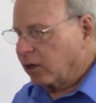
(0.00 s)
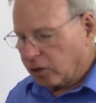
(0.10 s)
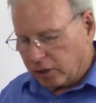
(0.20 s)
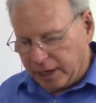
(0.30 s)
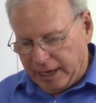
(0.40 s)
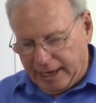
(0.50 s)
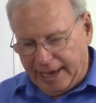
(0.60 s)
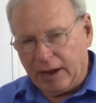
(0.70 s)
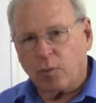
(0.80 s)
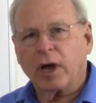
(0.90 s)
a look
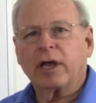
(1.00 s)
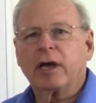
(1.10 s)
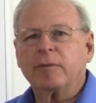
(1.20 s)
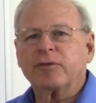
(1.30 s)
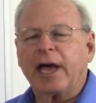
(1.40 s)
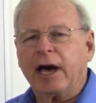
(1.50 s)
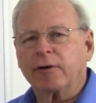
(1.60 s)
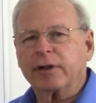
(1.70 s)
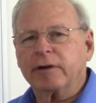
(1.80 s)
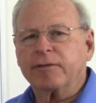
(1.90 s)
at what comes
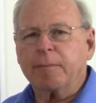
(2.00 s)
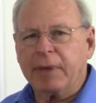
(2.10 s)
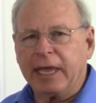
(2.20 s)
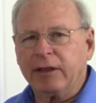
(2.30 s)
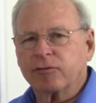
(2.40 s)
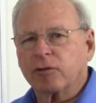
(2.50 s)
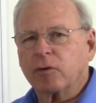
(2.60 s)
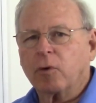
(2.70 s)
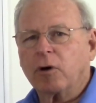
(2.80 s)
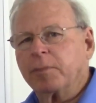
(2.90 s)
out of the mains or
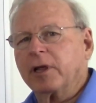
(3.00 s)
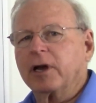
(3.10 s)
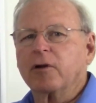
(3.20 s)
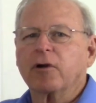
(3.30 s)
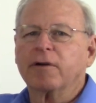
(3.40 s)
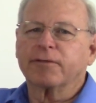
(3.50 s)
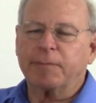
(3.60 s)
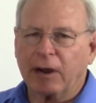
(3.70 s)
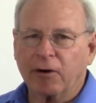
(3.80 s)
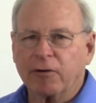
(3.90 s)
the wall plug or off the
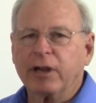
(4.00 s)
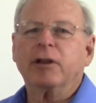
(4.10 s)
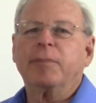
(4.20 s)
power grid,